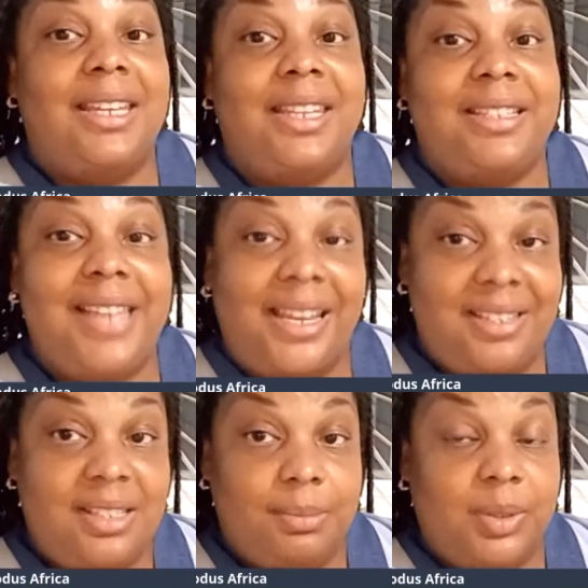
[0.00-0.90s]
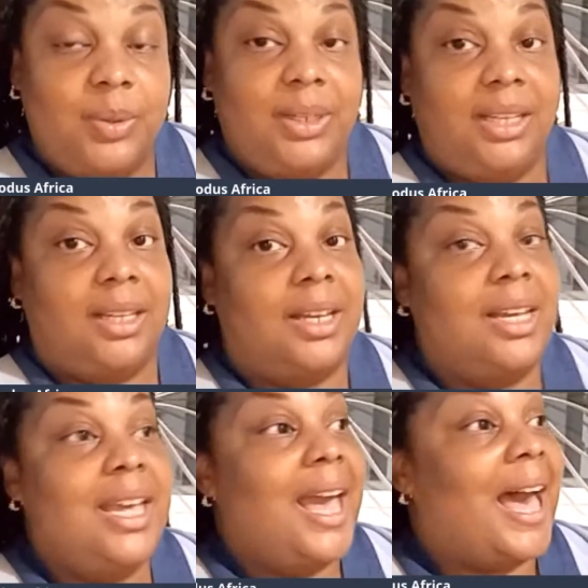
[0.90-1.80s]
the testimony
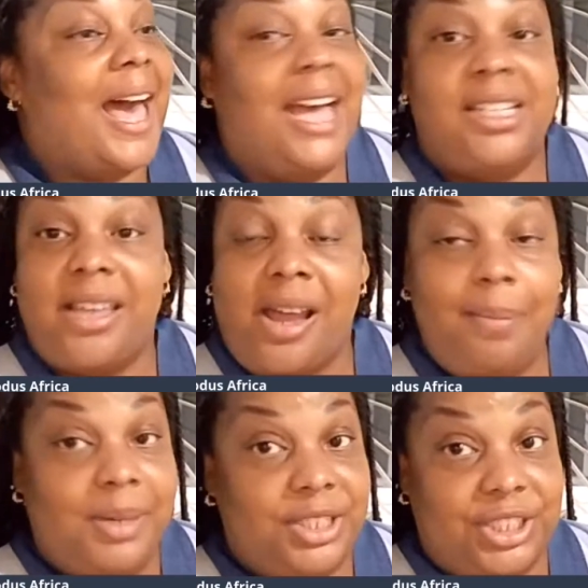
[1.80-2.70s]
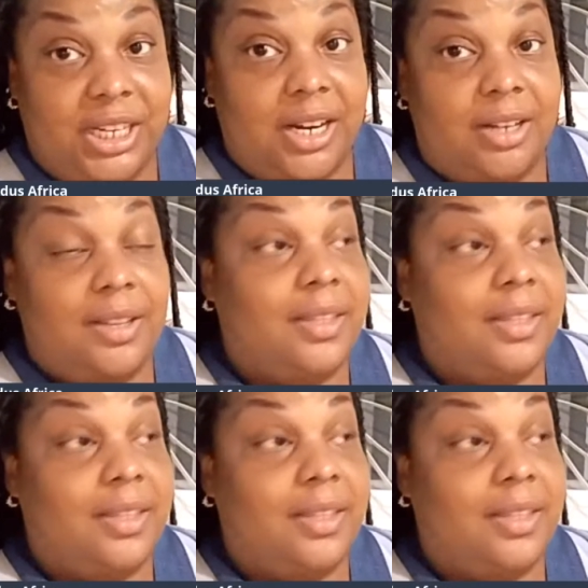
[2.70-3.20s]
has not been shared.